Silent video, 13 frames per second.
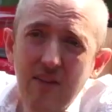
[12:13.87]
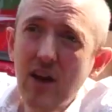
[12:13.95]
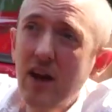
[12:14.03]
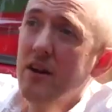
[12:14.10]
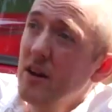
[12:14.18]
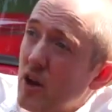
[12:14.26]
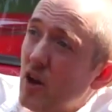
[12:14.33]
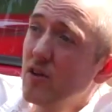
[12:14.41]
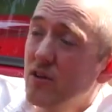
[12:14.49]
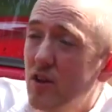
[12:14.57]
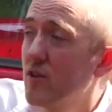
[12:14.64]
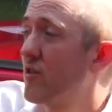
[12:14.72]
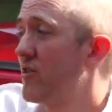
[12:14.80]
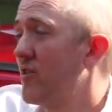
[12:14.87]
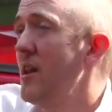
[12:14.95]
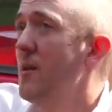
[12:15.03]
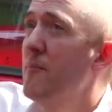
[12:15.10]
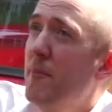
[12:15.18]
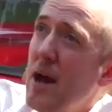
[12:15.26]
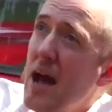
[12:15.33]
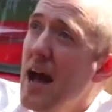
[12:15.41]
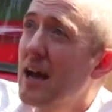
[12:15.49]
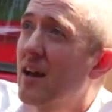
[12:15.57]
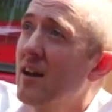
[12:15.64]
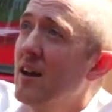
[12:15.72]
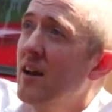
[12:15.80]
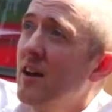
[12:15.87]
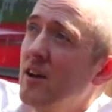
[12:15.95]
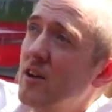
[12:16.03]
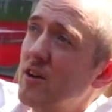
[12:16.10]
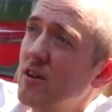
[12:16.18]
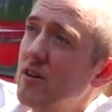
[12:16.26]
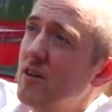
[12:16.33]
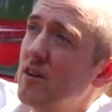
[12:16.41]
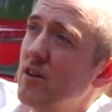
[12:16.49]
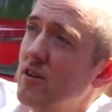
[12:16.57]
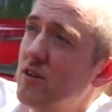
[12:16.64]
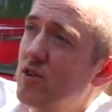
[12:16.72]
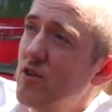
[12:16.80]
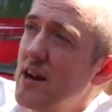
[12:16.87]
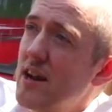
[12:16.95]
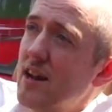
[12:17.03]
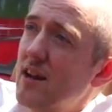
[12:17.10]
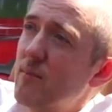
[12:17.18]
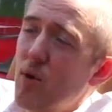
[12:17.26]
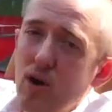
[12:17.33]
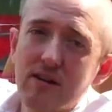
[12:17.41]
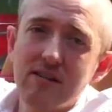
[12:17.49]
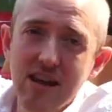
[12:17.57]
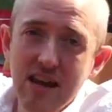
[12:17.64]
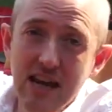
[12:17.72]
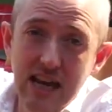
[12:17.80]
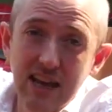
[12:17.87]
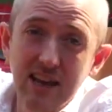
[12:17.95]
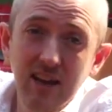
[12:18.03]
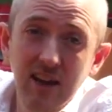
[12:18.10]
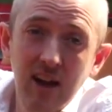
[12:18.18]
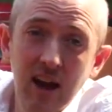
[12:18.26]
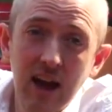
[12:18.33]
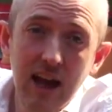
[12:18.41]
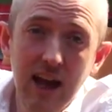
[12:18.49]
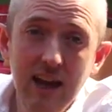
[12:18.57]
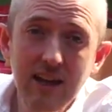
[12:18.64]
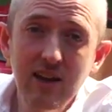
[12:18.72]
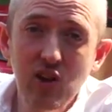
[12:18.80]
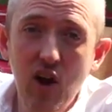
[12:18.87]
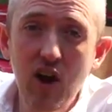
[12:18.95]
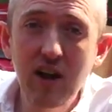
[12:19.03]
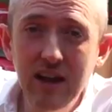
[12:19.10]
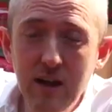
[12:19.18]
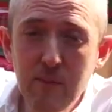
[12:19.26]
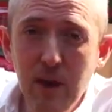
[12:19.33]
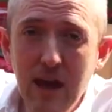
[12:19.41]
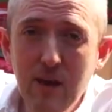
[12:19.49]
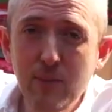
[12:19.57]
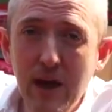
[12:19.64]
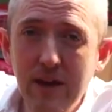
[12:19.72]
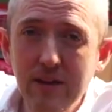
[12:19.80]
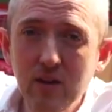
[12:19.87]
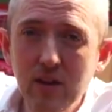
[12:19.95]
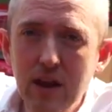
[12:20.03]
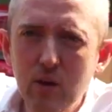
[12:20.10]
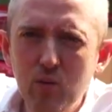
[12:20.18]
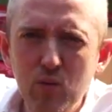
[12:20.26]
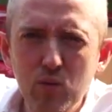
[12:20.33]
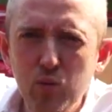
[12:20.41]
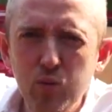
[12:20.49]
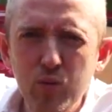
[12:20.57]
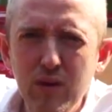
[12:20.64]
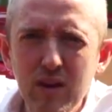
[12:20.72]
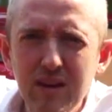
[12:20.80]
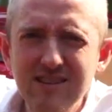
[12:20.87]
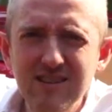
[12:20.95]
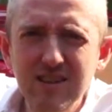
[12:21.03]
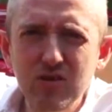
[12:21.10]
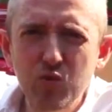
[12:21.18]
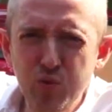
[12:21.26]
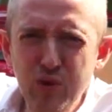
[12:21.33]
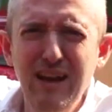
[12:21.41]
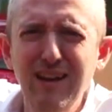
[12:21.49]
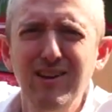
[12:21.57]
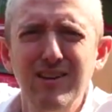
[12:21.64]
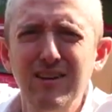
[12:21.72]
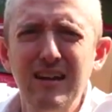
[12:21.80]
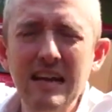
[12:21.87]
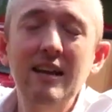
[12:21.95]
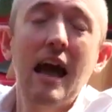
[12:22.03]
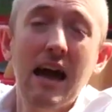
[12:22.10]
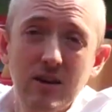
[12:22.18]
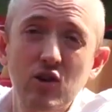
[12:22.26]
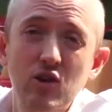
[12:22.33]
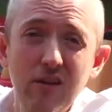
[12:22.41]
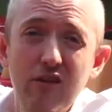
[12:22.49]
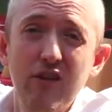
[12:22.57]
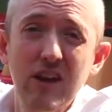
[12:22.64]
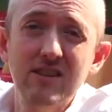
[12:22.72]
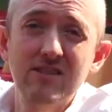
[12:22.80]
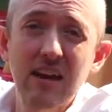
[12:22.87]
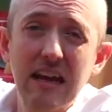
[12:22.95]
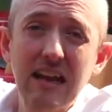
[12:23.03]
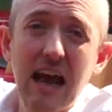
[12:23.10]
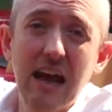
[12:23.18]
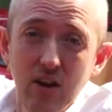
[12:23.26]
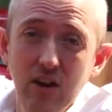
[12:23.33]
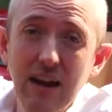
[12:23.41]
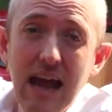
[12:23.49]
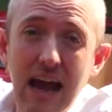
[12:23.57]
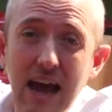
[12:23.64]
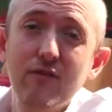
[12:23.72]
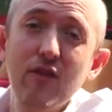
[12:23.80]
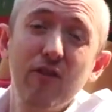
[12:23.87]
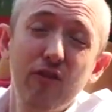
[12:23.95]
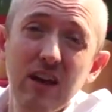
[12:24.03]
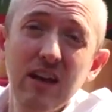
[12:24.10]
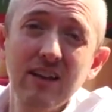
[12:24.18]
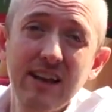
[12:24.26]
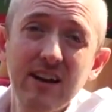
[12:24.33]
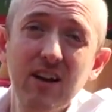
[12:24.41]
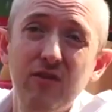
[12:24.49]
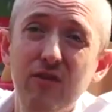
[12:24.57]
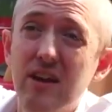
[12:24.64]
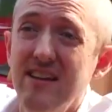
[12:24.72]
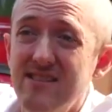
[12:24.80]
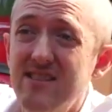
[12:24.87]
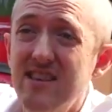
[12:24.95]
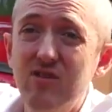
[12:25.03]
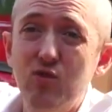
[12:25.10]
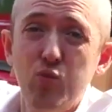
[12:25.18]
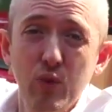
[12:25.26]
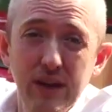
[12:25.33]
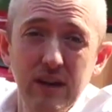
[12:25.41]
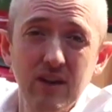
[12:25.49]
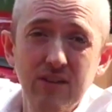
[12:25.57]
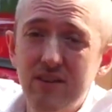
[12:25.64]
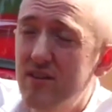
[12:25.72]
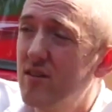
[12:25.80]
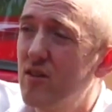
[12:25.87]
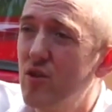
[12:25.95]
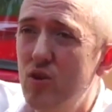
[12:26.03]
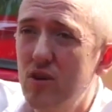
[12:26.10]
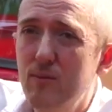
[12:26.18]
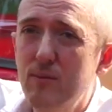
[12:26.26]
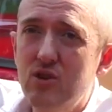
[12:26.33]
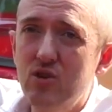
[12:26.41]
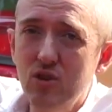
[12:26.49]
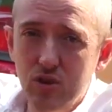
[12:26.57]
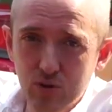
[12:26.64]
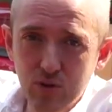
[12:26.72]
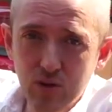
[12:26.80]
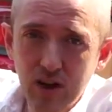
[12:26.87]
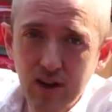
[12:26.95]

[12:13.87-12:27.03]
And then you're sitting back, you're drinking a martini, and you log into PayPal and you're like, is this real? It actually feels like that. You're gonna have the feeling of, is this real? This is too good to be true.